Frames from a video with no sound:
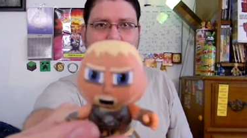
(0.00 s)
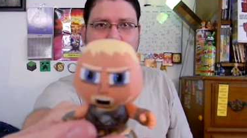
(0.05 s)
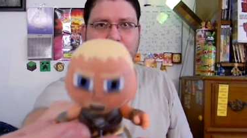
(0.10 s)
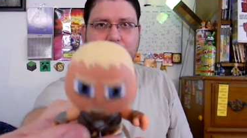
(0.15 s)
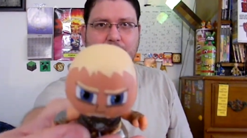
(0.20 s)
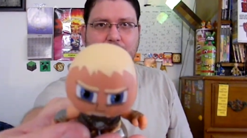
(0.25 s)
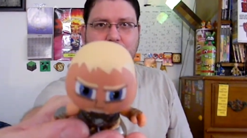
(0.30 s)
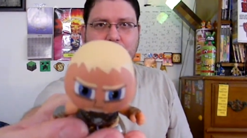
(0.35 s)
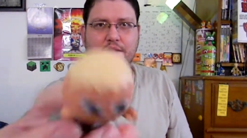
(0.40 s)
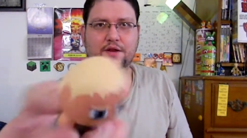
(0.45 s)

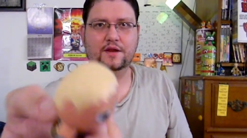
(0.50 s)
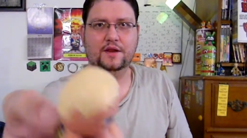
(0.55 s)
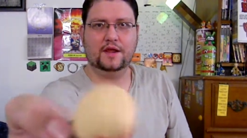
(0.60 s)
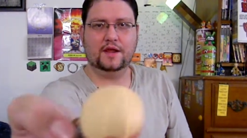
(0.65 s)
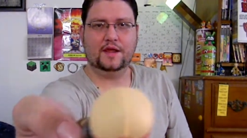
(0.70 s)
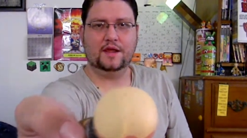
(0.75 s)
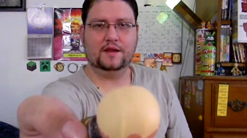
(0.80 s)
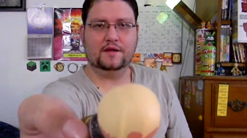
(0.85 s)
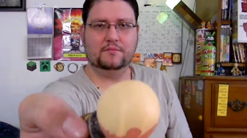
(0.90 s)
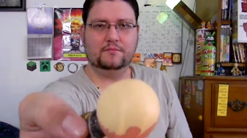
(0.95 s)
bearded
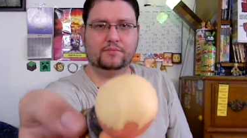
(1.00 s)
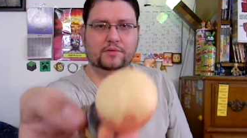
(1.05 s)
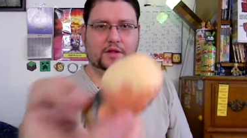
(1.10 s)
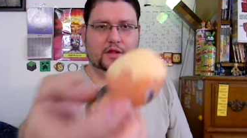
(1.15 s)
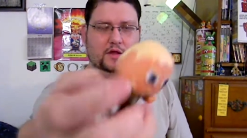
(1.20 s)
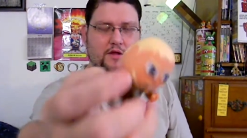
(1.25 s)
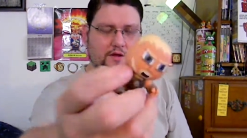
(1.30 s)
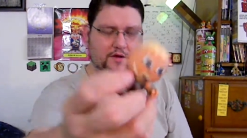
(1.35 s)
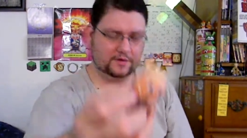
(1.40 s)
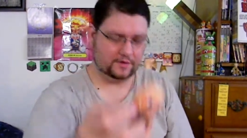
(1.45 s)
and
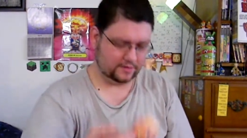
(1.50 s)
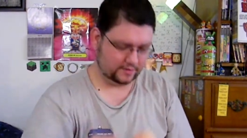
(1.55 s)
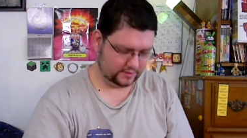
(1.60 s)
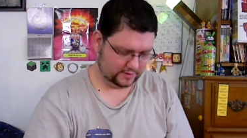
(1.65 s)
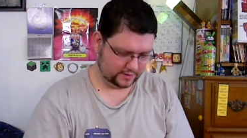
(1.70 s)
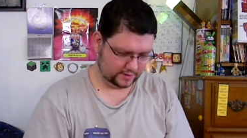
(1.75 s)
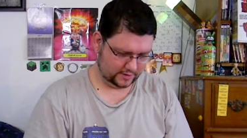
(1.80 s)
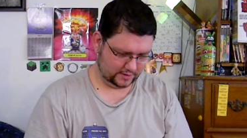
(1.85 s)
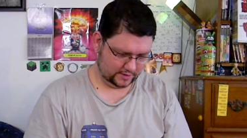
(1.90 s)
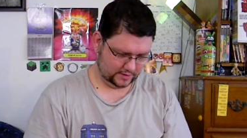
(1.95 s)
blonde.
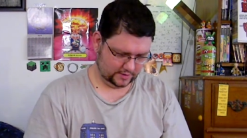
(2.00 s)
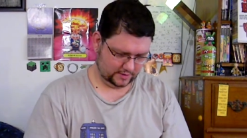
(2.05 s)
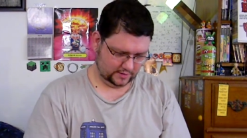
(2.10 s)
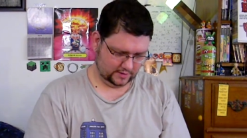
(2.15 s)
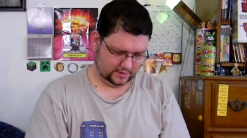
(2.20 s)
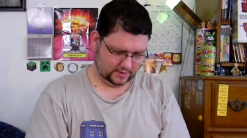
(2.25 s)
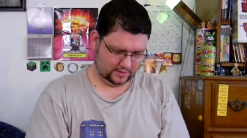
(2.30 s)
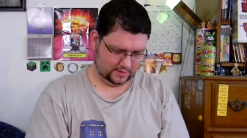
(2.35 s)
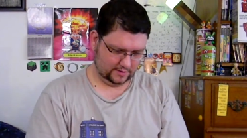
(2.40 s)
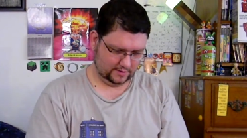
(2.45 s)

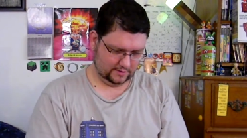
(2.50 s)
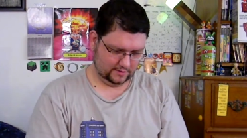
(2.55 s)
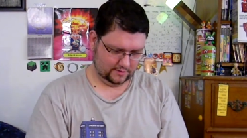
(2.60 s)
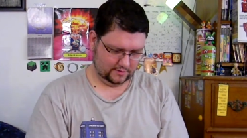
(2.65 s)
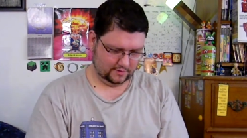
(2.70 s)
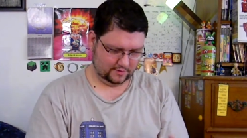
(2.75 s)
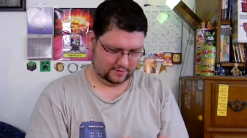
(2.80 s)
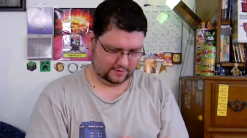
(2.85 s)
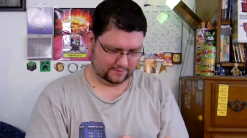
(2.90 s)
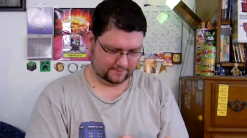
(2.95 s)

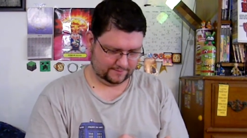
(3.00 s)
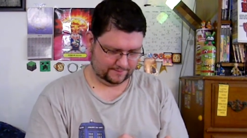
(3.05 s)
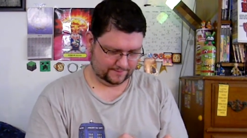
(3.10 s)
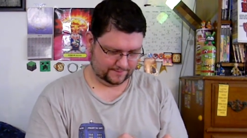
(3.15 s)
Uh,